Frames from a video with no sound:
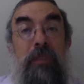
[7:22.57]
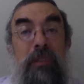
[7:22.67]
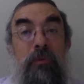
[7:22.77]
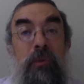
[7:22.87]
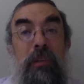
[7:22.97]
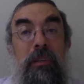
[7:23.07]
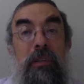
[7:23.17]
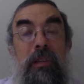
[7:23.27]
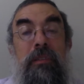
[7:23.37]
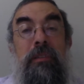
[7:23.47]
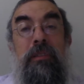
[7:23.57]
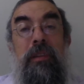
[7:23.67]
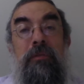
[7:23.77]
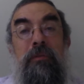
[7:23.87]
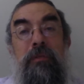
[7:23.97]
behaving in a way
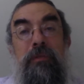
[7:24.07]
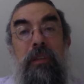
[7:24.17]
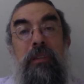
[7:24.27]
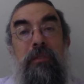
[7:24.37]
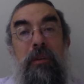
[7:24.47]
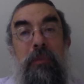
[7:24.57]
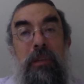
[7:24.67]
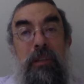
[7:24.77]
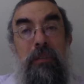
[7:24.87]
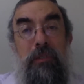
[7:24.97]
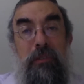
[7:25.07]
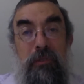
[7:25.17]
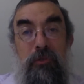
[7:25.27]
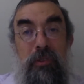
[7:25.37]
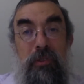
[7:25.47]
that did not reflect Rabbi
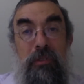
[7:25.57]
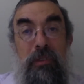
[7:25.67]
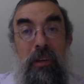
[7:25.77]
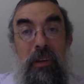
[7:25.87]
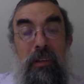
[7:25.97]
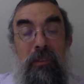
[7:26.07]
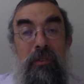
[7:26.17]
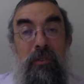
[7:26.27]
Akiva's teachings.